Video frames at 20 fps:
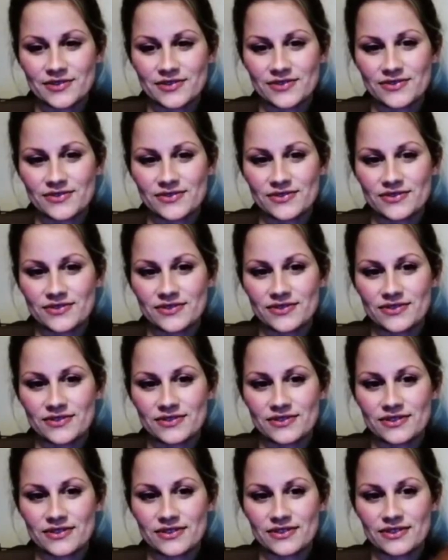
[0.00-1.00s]

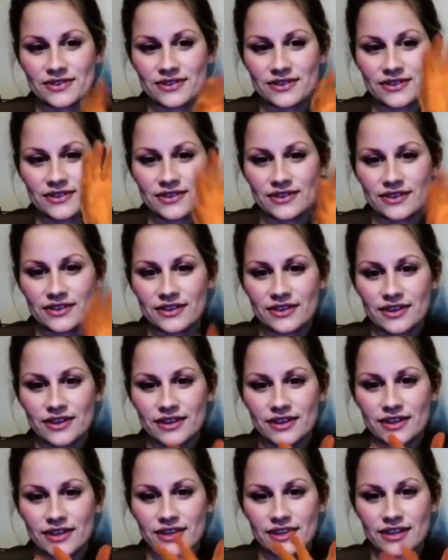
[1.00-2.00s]

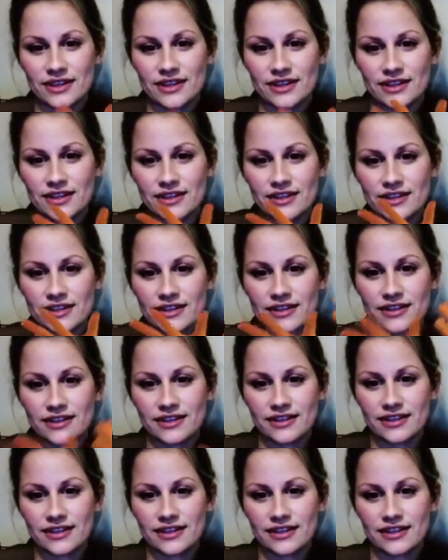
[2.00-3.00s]

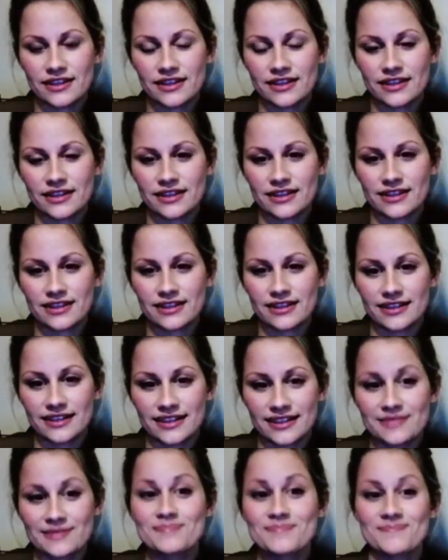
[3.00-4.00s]

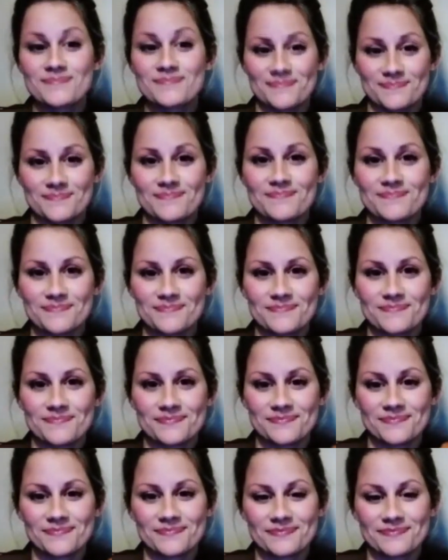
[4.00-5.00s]

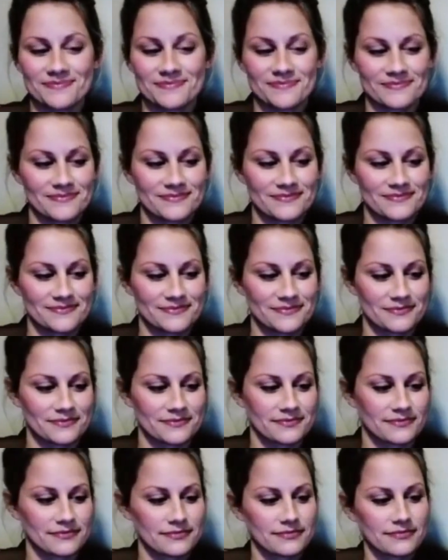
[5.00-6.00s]

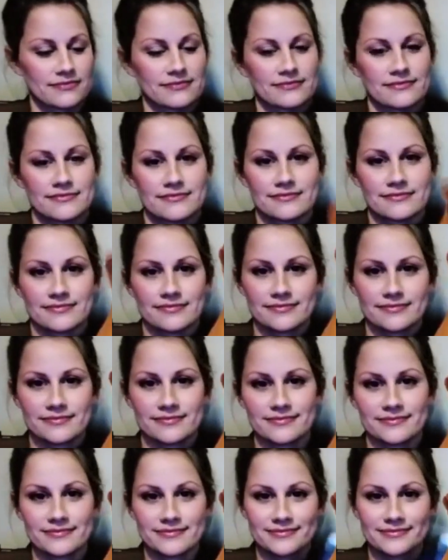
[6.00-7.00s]

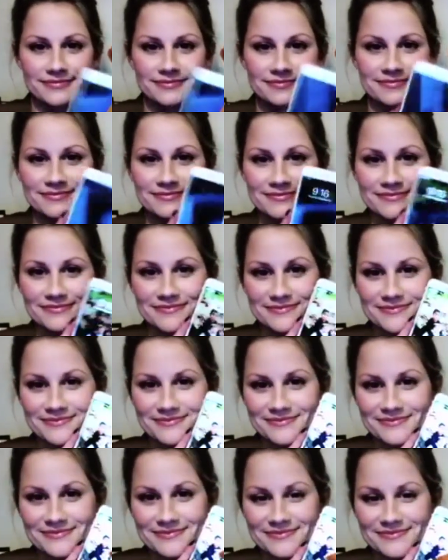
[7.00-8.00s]

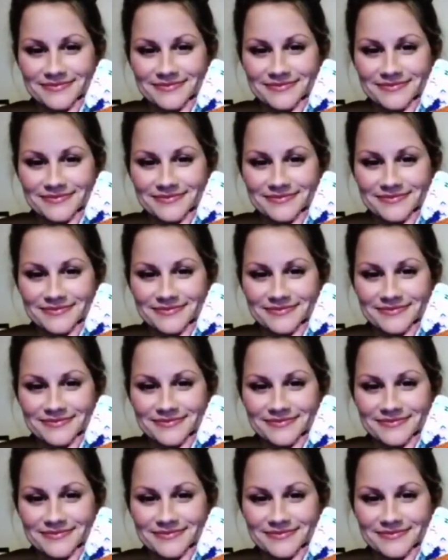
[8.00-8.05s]
No words are spoken by the person on screen.